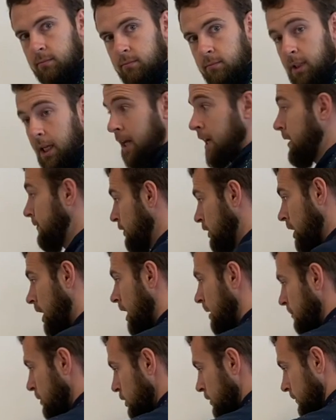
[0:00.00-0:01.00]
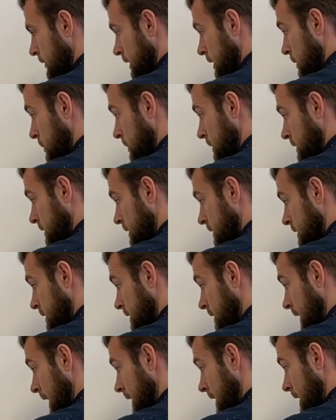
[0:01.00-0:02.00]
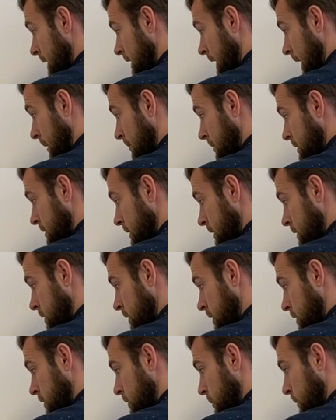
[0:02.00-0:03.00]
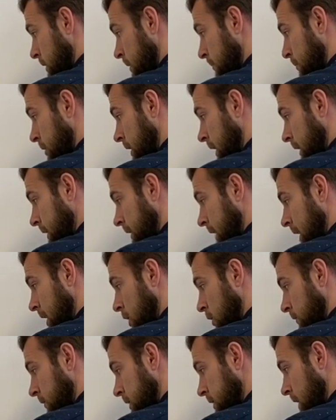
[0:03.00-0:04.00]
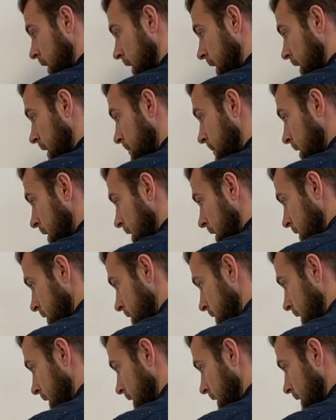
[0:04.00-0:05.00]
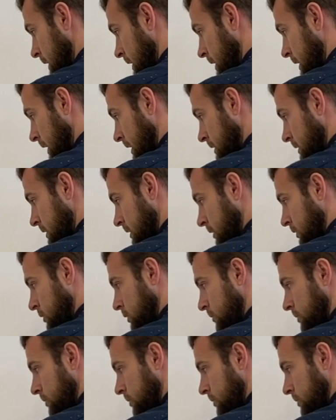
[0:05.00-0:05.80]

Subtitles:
and if you're not moving, you would stay at that position. So we could plot that over time, standing in that single